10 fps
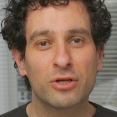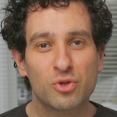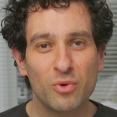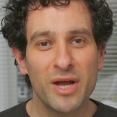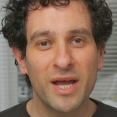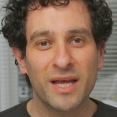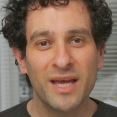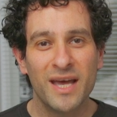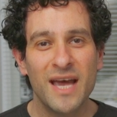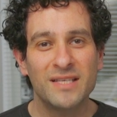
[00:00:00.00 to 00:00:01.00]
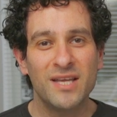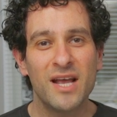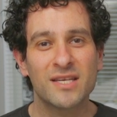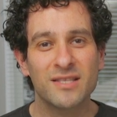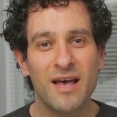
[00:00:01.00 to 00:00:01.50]
your drink, it
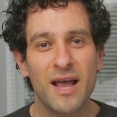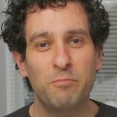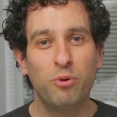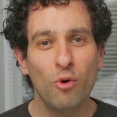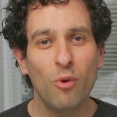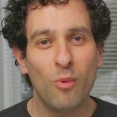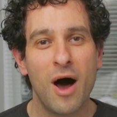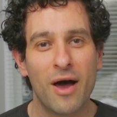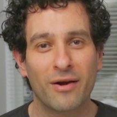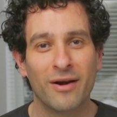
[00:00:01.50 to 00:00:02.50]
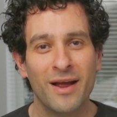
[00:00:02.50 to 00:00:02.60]
tastes like pool water.